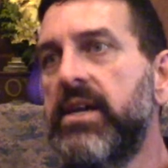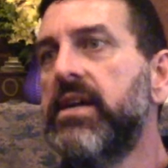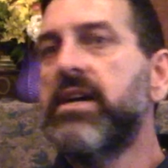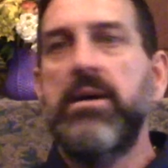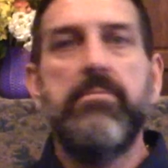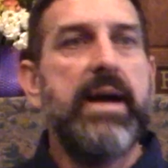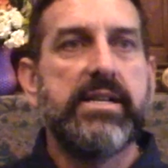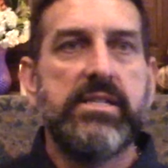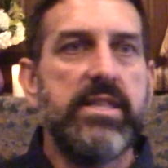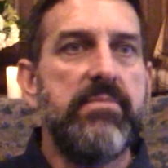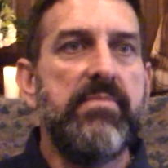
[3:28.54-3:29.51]
Come back
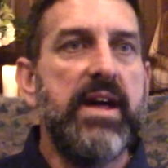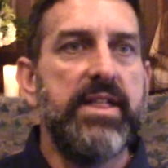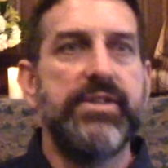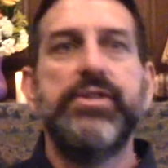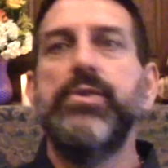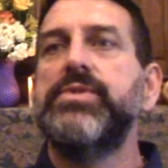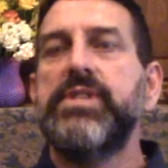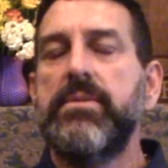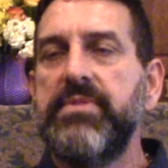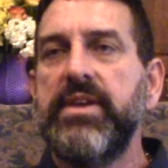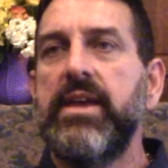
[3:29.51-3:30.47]
to the breath. Do
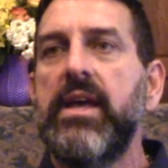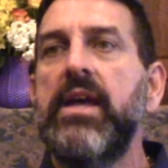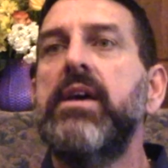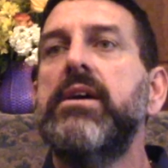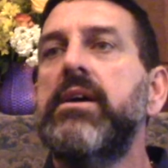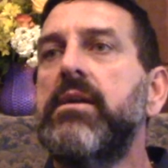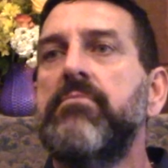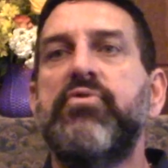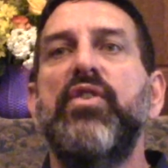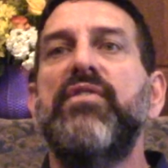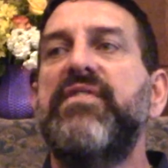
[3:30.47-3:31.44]
something
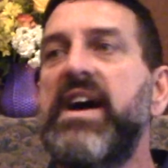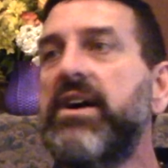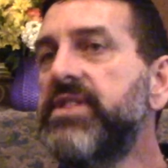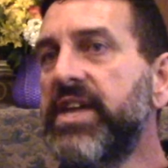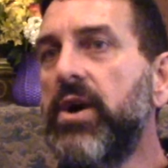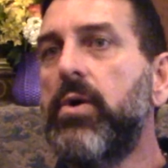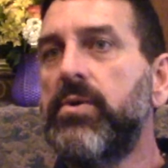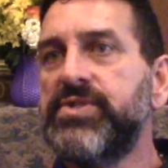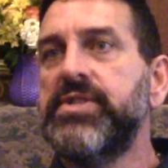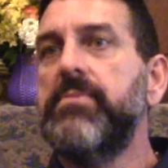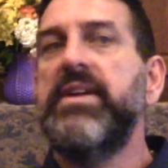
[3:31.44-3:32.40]
profoundly
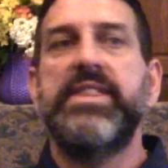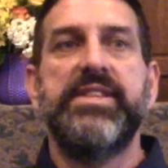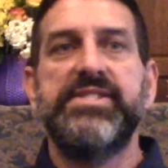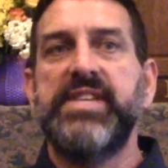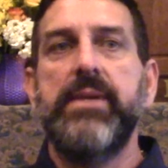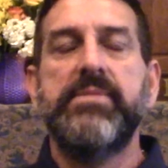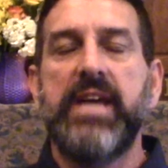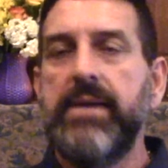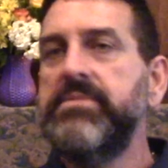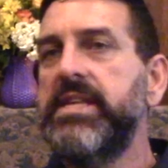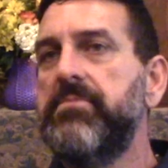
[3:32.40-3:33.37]
wholesome and at the same
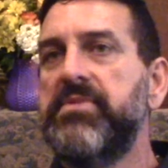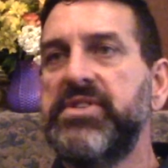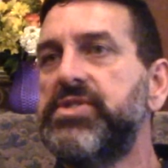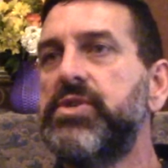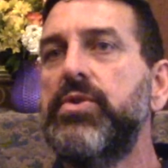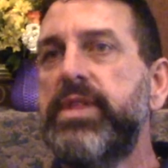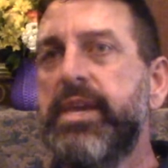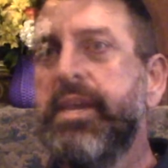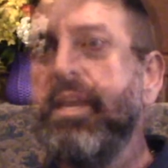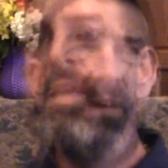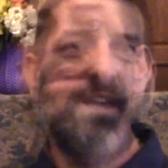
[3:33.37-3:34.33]
time deeply soothing. It
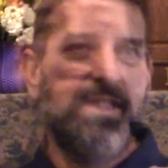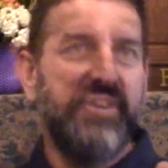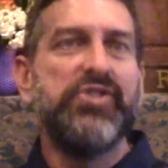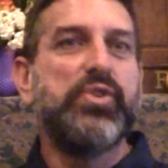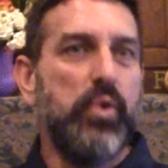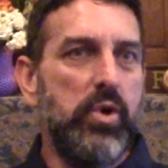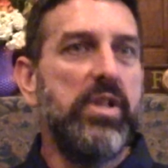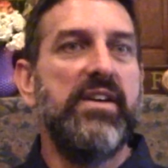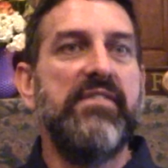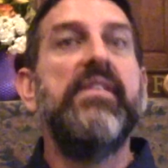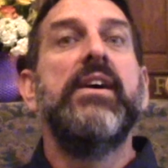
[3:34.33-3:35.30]
would be in the school
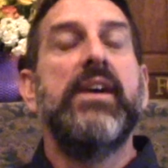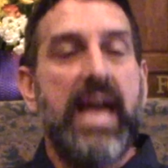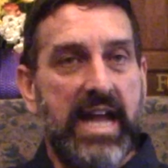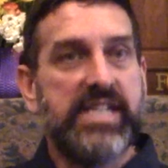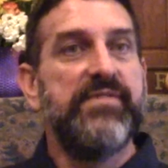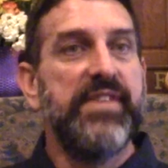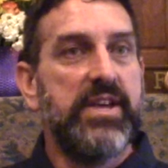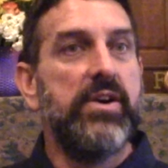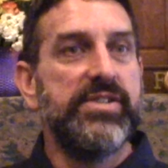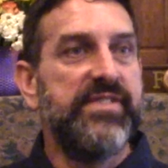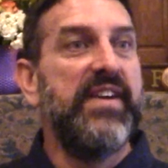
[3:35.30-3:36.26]
of actively
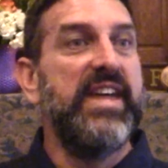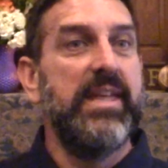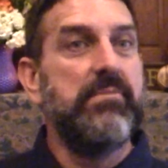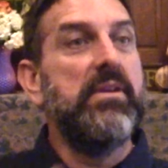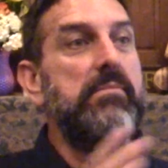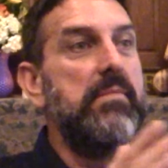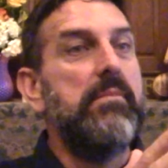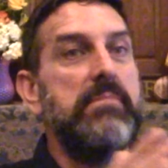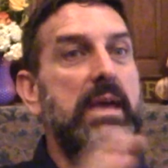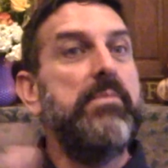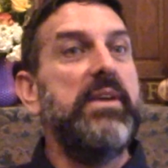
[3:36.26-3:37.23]
cultivating, but
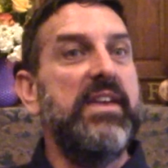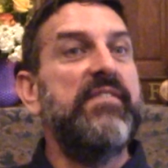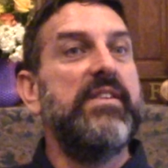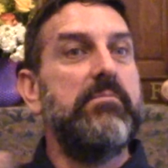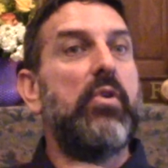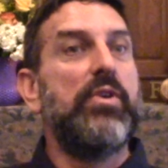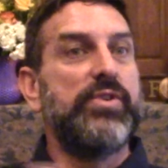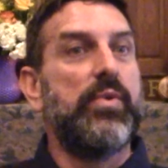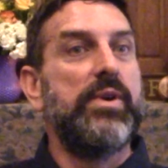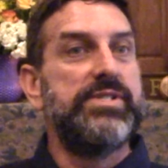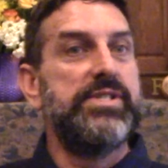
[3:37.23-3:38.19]
maybe even more
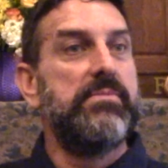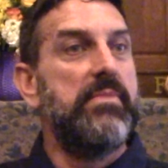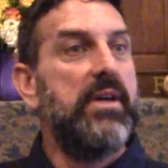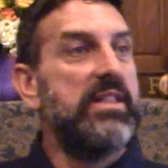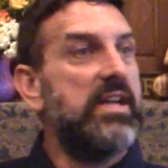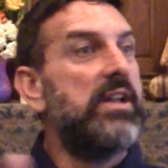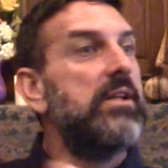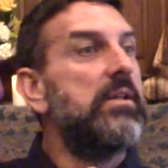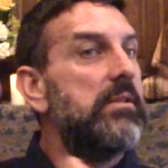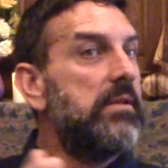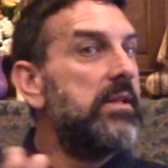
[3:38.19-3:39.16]
towards the
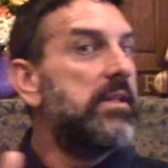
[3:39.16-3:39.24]
middle.